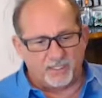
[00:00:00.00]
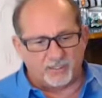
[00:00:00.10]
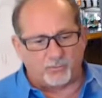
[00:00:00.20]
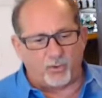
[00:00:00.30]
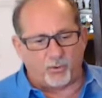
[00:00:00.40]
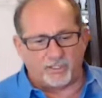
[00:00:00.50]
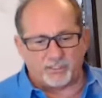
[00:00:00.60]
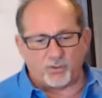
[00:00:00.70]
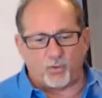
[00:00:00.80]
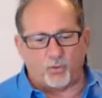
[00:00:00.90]
The parties
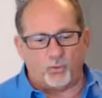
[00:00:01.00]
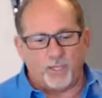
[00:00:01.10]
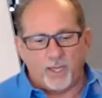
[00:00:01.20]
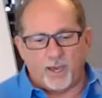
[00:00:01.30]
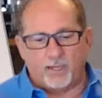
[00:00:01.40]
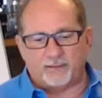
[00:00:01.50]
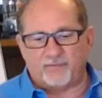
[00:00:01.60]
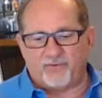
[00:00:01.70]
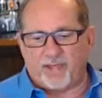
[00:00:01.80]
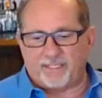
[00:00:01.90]
hold
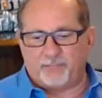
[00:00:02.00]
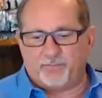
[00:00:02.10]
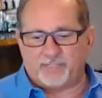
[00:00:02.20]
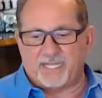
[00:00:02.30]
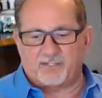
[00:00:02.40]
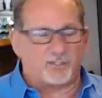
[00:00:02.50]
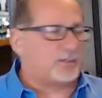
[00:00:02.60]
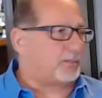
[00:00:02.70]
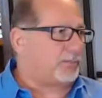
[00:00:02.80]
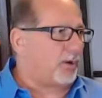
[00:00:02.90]
undivided possession of
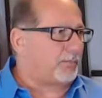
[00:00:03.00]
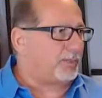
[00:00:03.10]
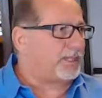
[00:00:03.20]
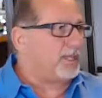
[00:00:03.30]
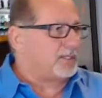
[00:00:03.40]
the property.